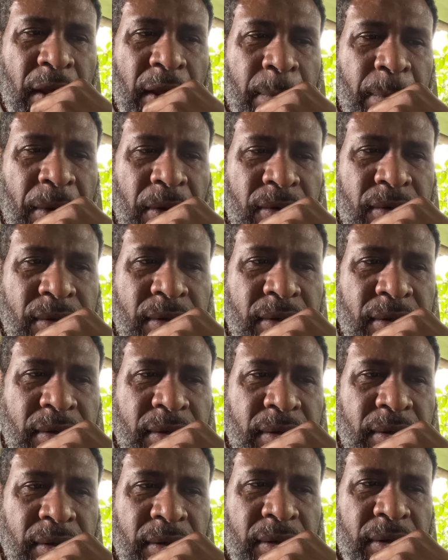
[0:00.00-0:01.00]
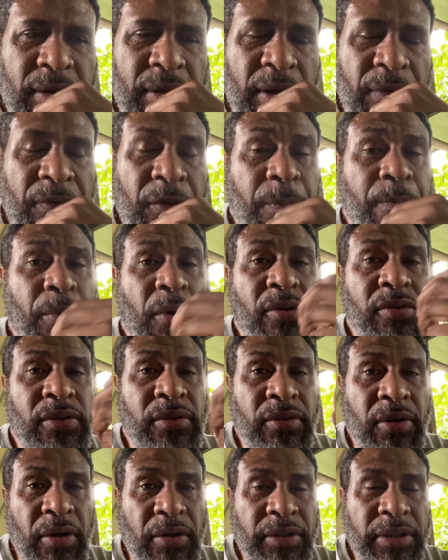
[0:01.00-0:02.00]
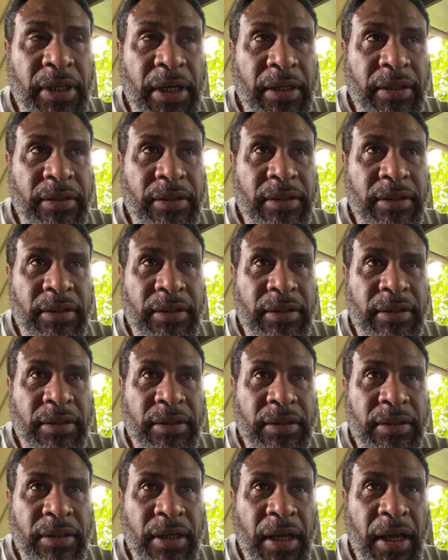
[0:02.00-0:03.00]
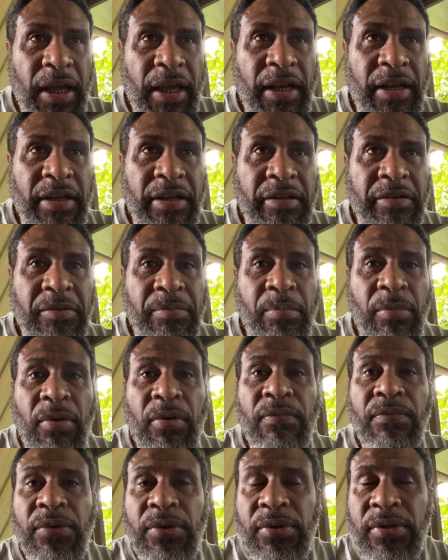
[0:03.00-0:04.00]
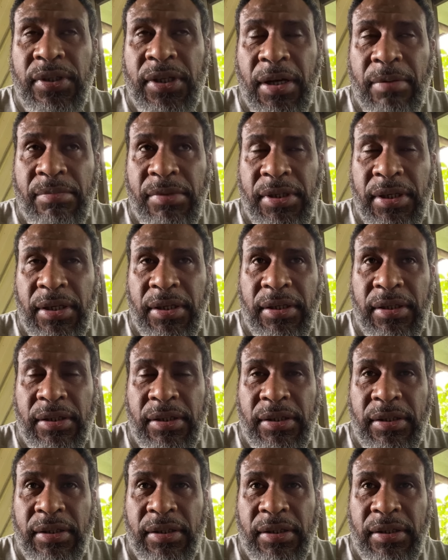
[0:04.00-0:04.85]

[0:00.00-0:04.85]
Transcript: Because if you post content and more views comes in,